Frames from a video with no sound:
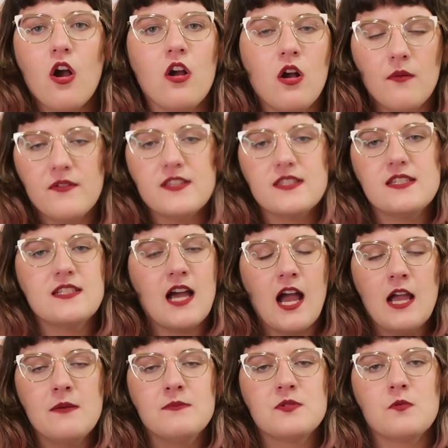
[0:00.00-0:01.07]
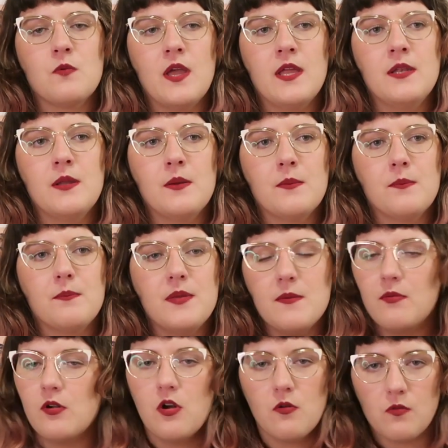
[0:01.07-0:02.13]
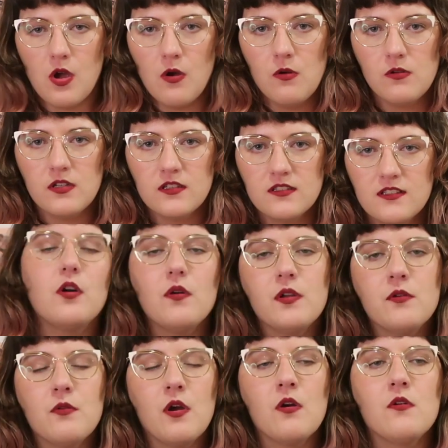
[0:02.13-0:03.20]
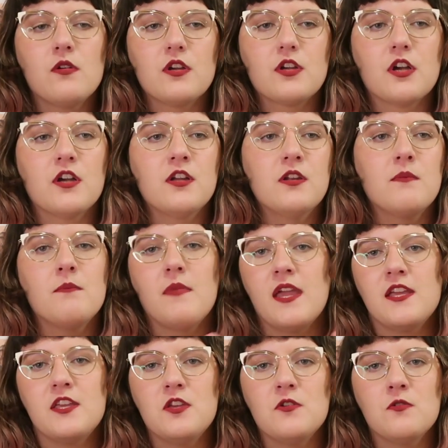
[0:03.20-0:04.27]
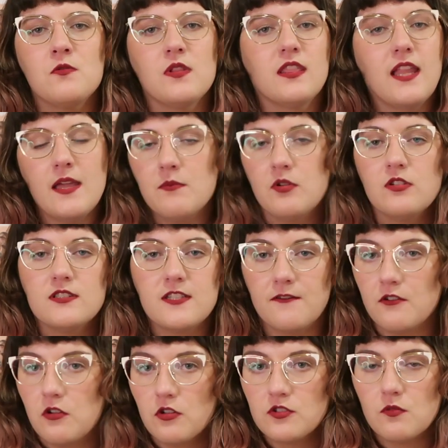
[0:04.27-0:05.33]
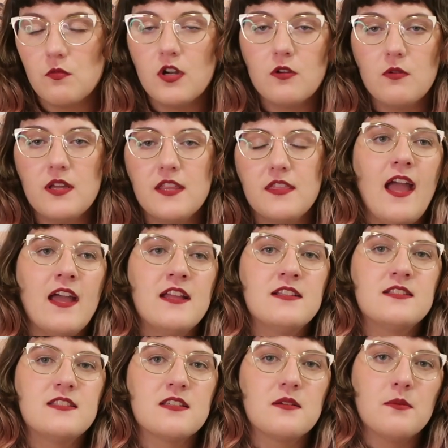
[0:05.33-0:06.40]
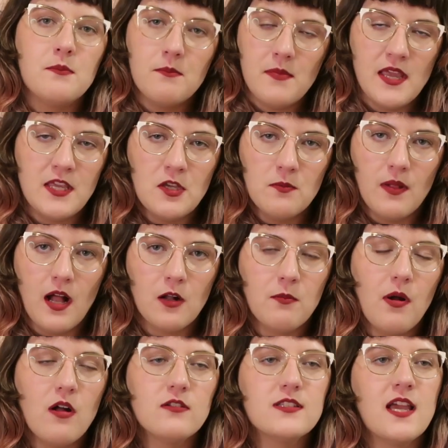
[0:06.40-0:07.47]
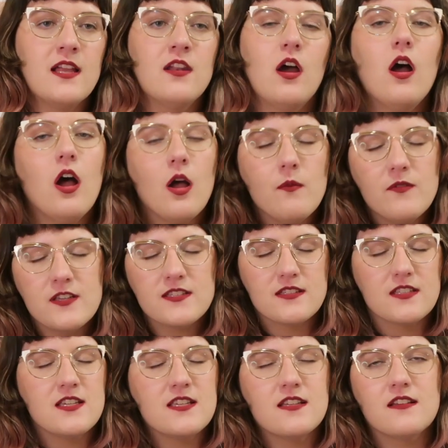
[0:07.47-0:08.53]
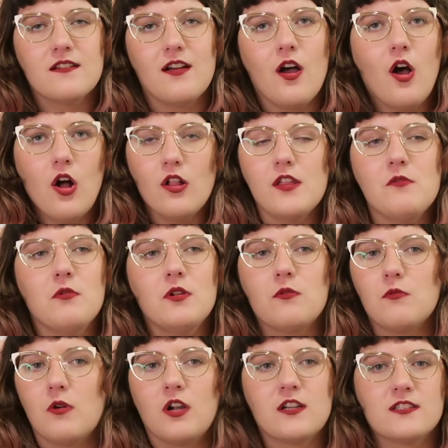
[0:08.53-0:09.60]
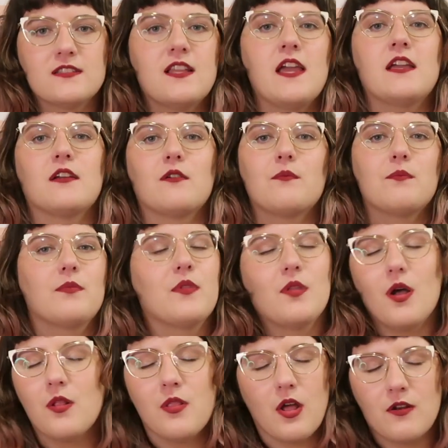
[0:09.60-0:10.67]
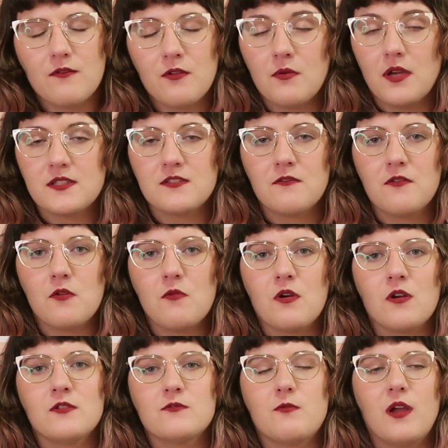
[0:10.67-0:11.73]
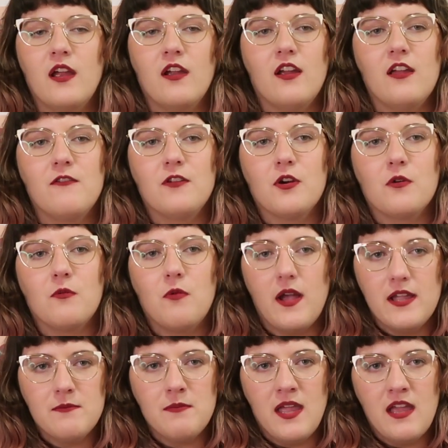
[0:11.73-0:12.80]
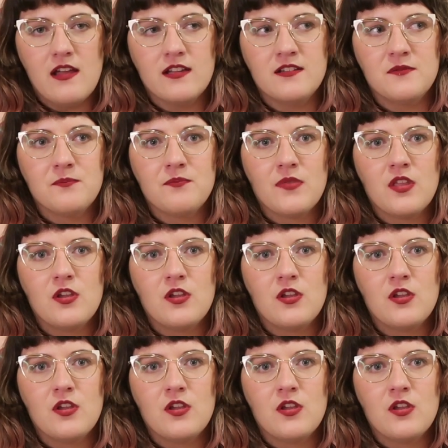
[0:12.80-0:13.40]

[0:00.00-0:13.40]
are obviously times when people go rogue. Going rogue could make you labeled difficult to work with and make you blackballed. And obviously Hollywood works like a lot of the rest of the world, where if you're a white man,